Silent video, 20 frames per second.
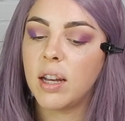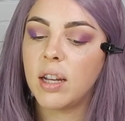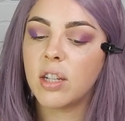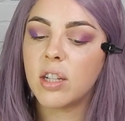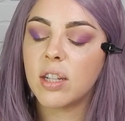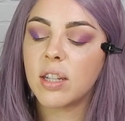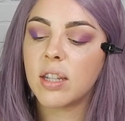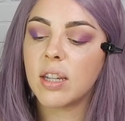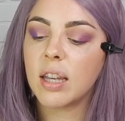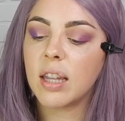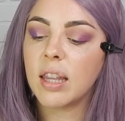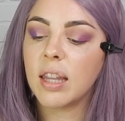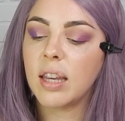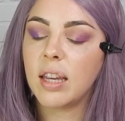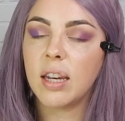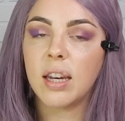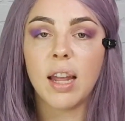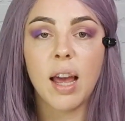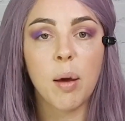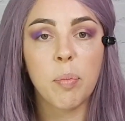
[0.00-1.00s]
just a
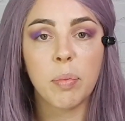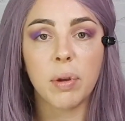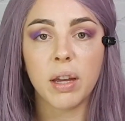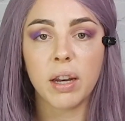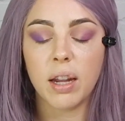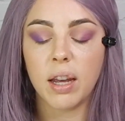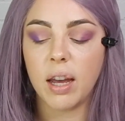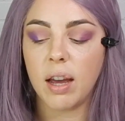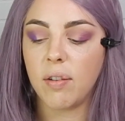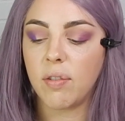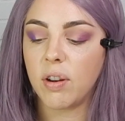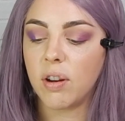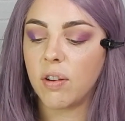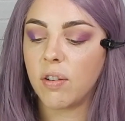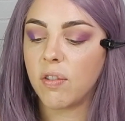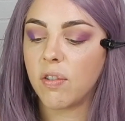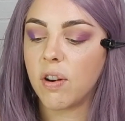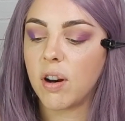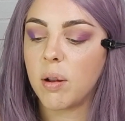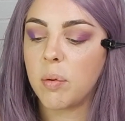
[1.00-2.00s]
clean napkin I have here in
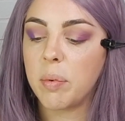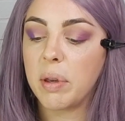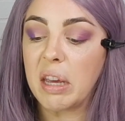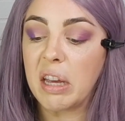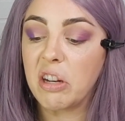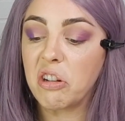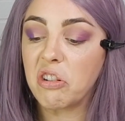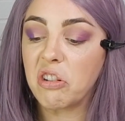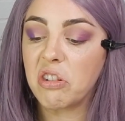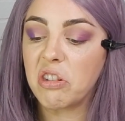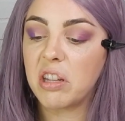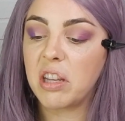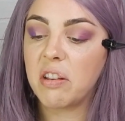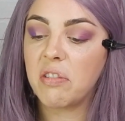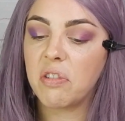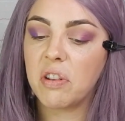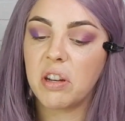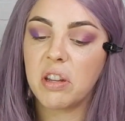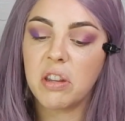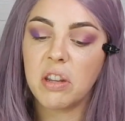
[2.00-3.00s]
front of me and just see
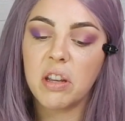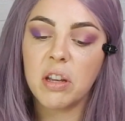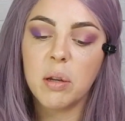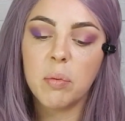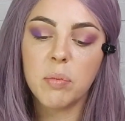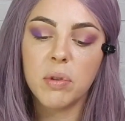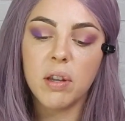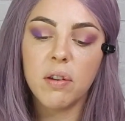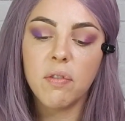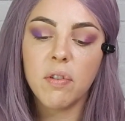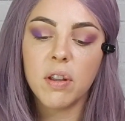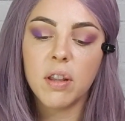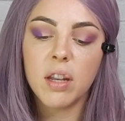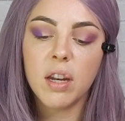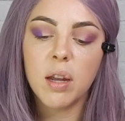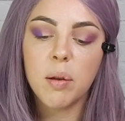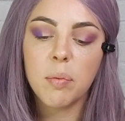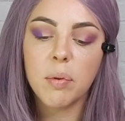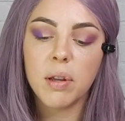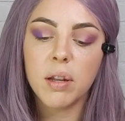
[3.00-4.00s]
if anything comes off on the
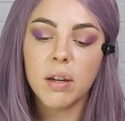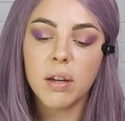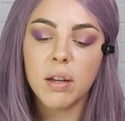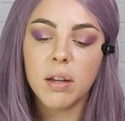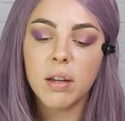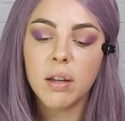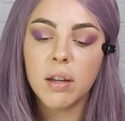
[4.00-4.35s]
napkin.